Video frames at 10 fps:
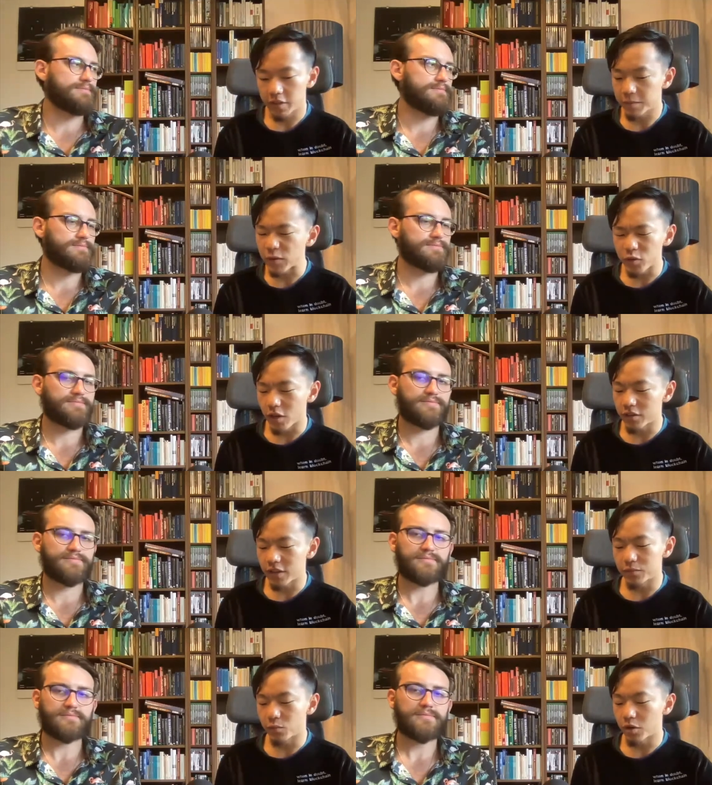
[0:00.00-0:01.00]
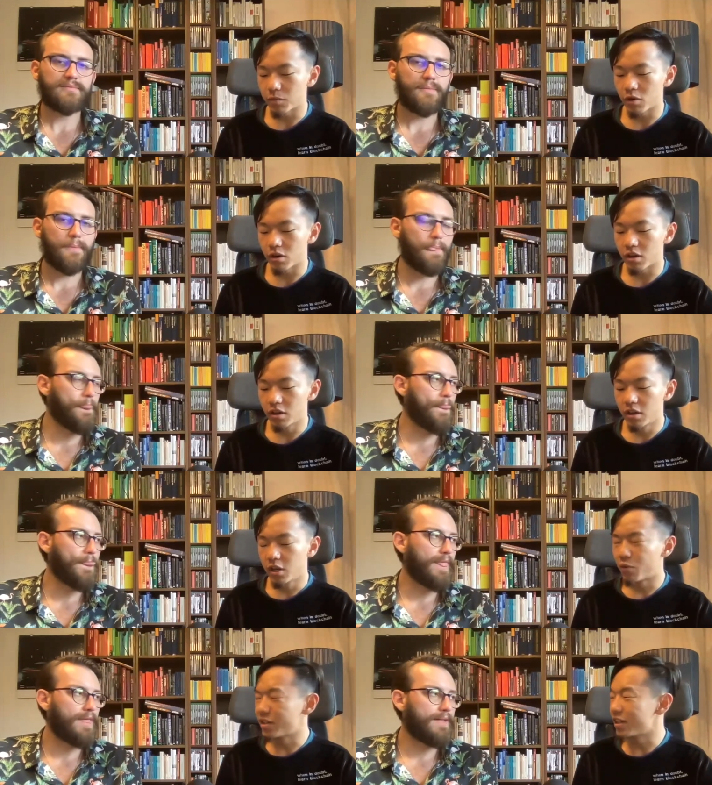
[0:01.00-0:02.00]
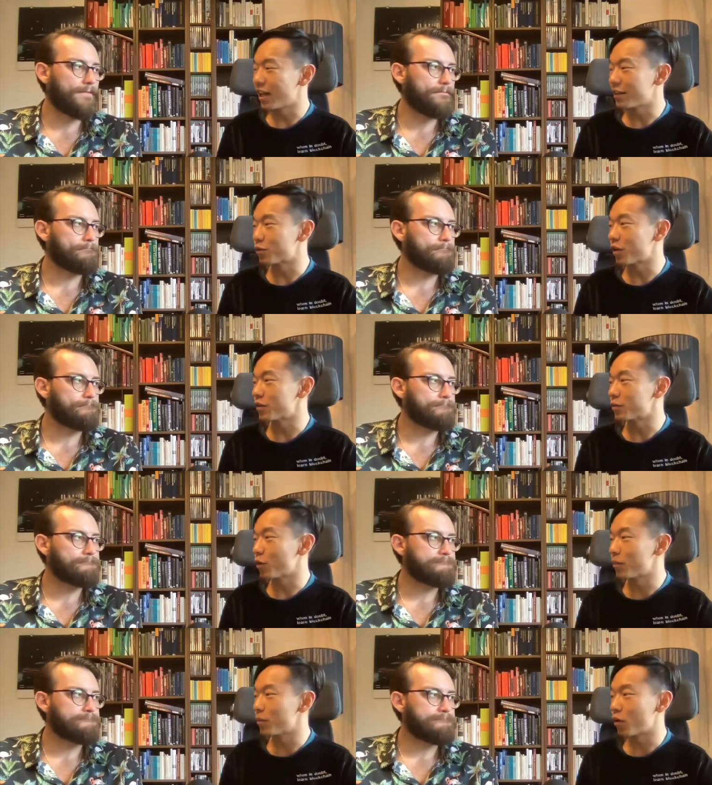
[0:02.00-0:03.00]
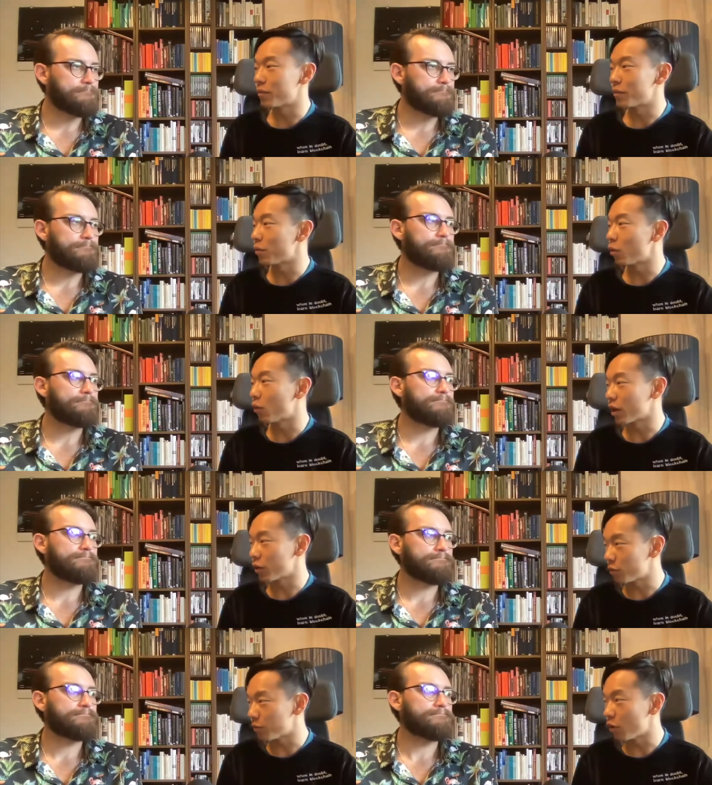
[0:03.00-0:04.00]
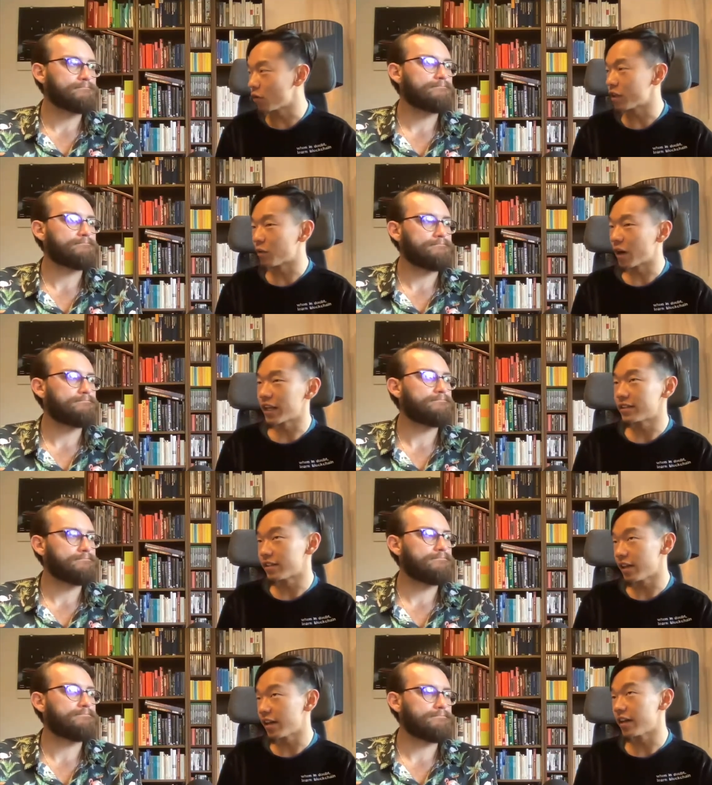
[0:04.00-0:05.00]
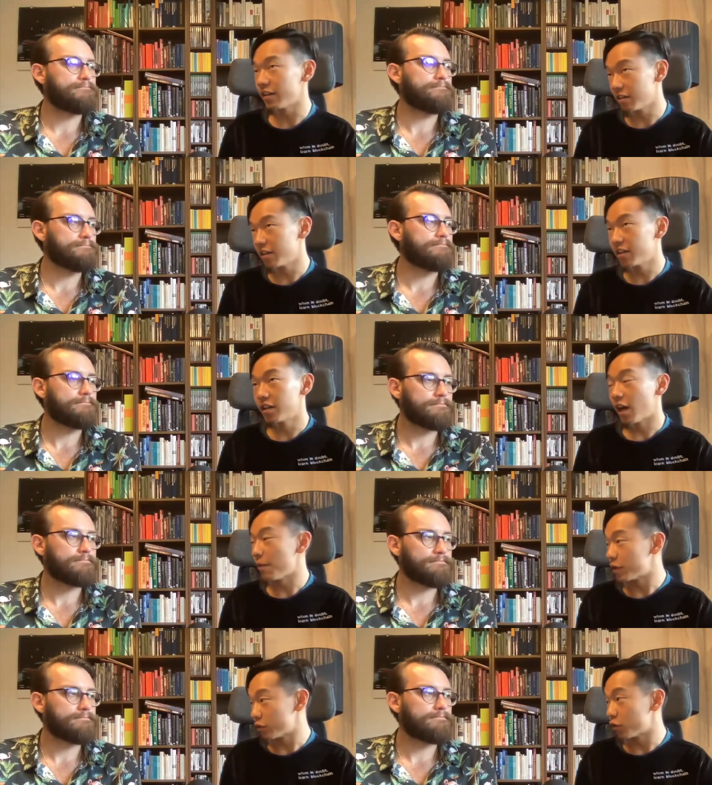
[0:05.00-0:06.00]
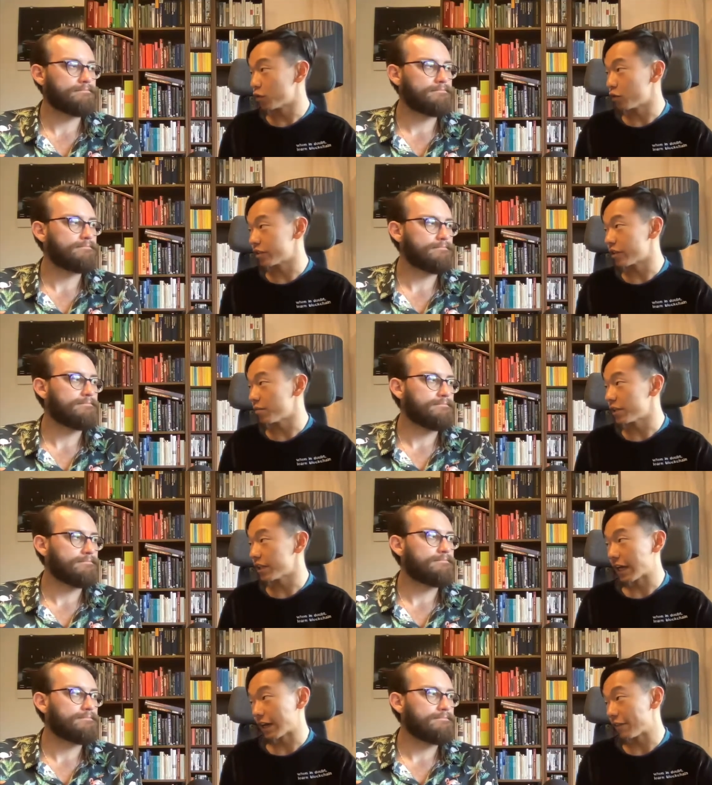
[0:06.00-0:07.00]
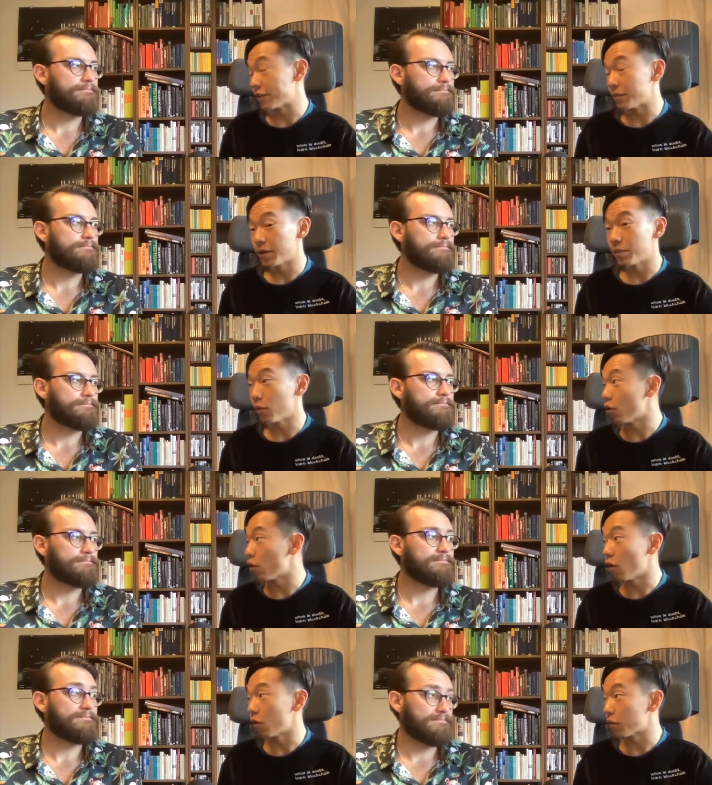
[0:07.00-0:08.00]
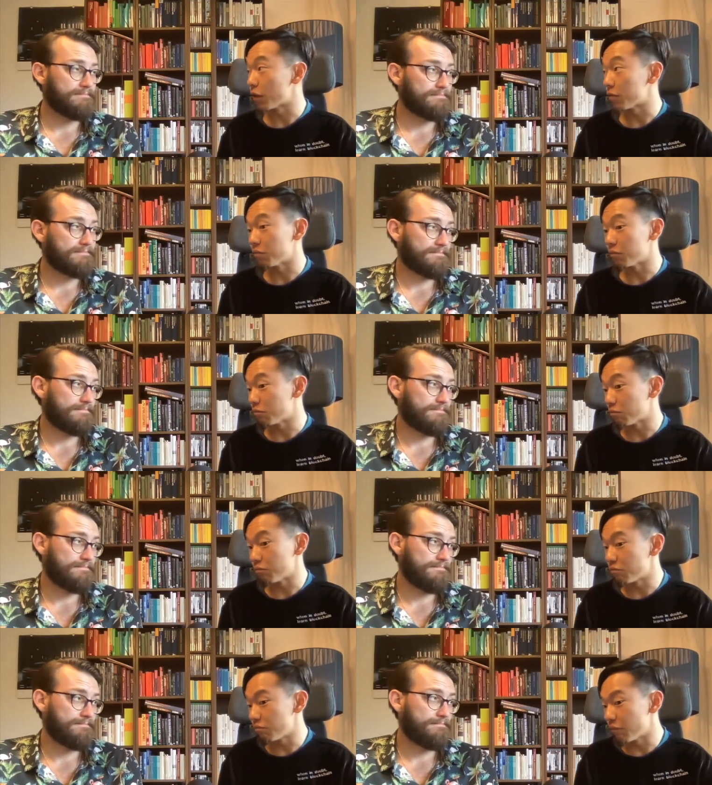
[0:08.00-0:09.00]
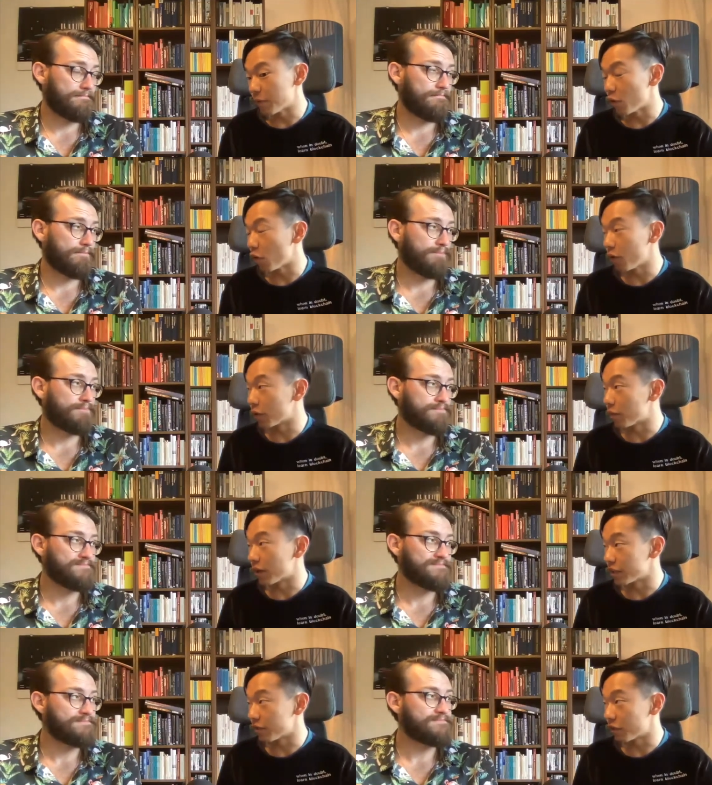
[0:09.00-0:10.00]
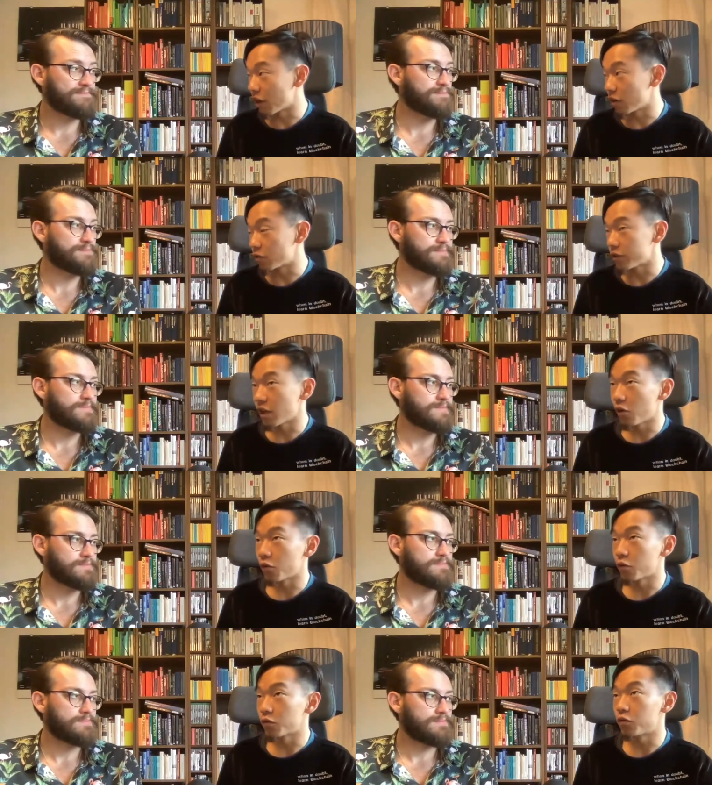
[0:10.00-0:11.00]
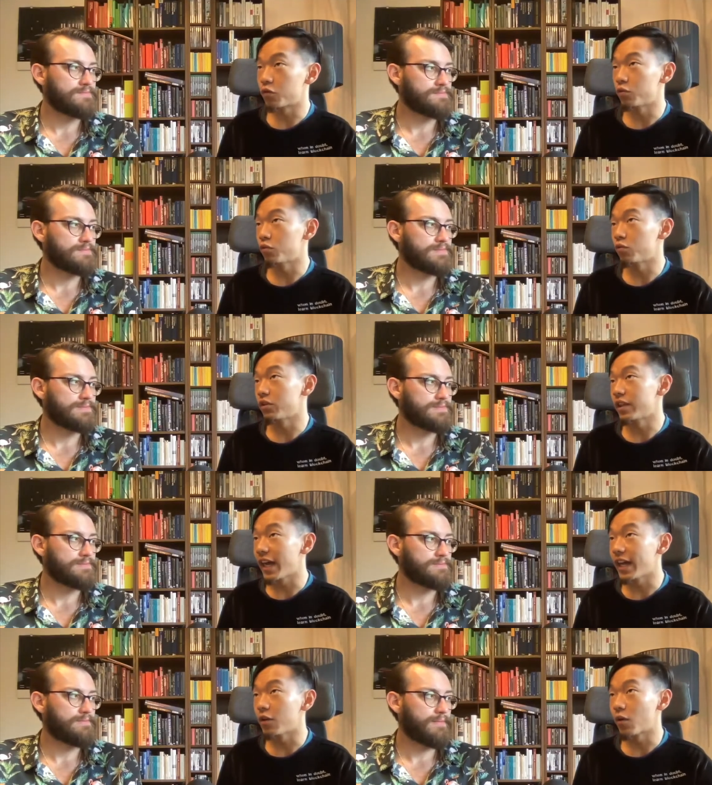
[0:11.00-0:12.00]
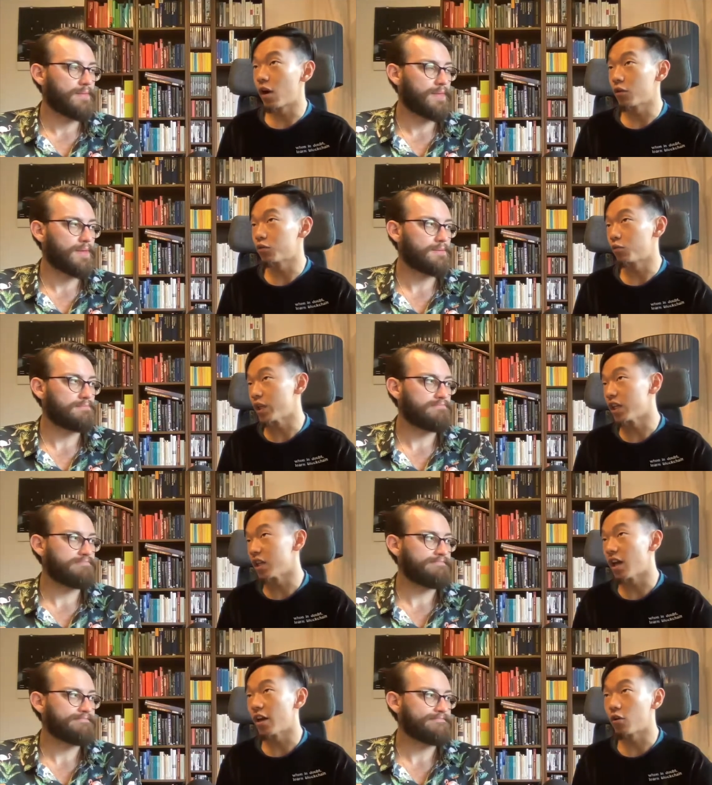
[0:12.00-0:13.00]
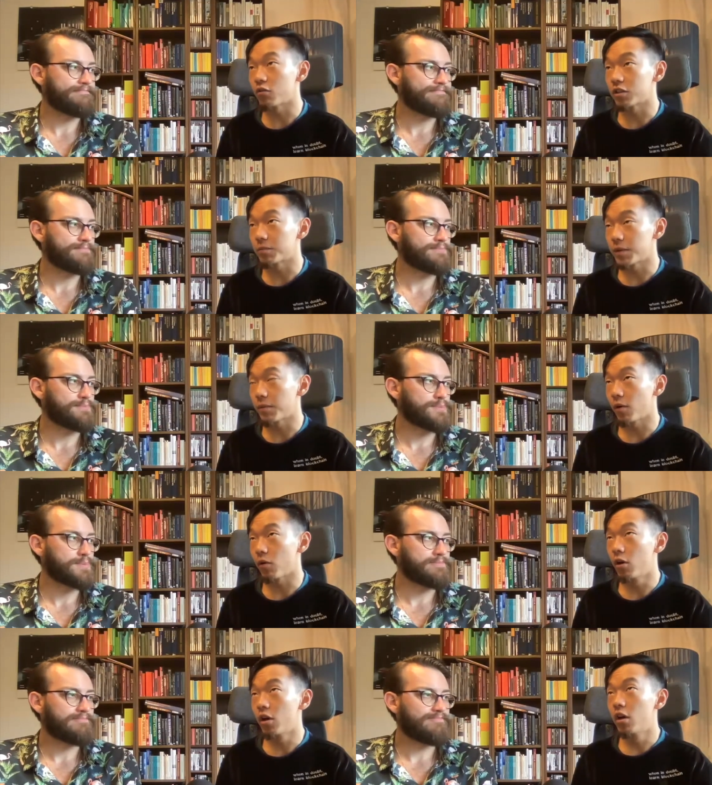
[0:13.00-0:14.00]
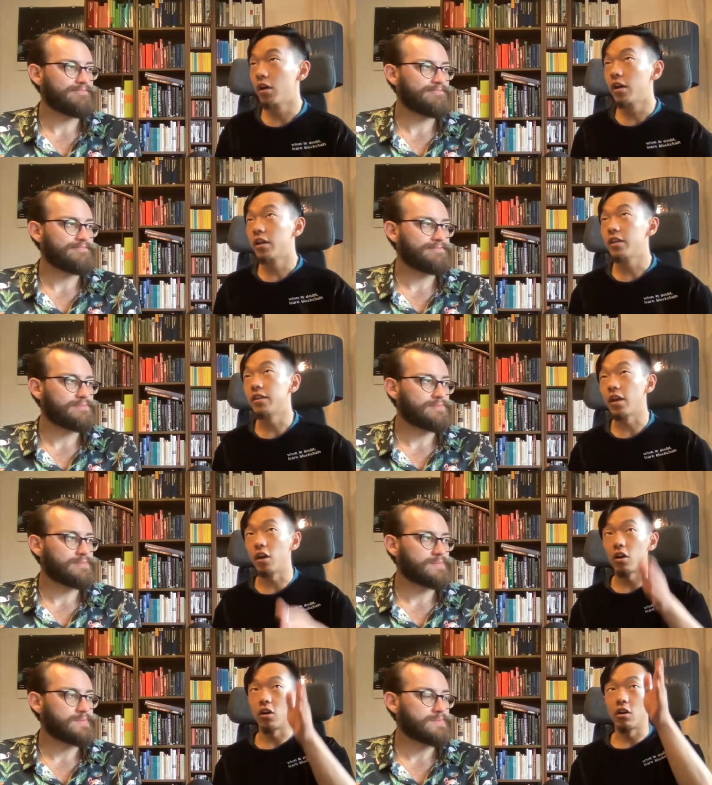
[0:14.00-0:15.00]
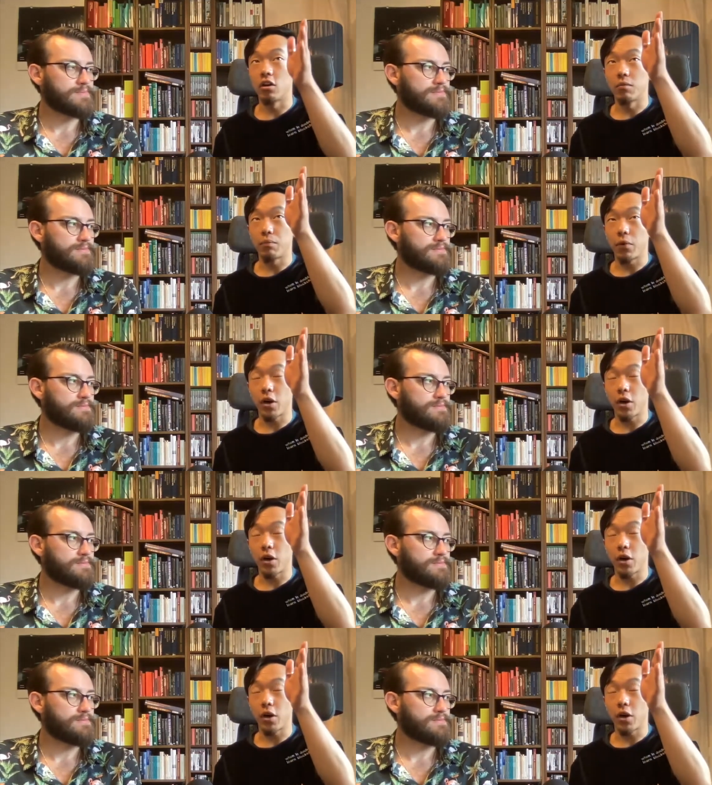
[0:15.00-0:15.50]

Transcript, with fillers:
Speaker 1: especially nowadays, more and more, within the last few years, more and more people working remotely, right? Let's say... I mentioned to you this company, like fifty people, all of them, maybe all of them are in different countries. How do they or how do we align all these people, their